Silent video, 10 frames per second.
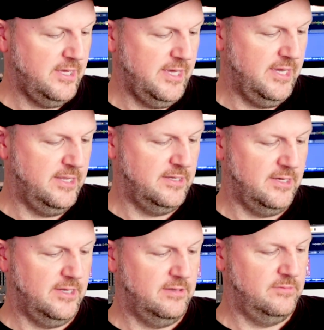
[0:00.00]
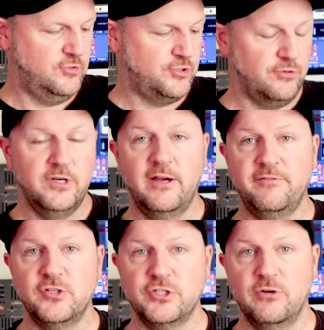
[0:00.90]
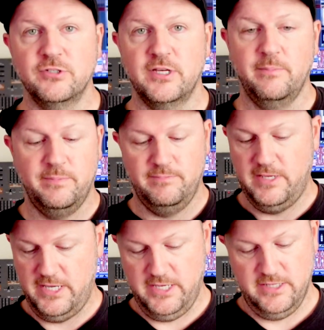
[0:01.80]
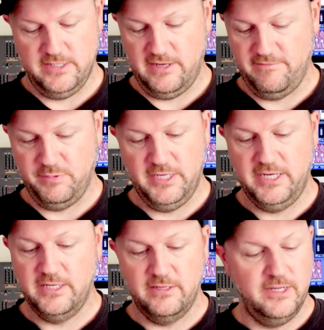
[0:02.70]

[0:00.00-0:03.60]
And sure enough, it shows up and I've played it,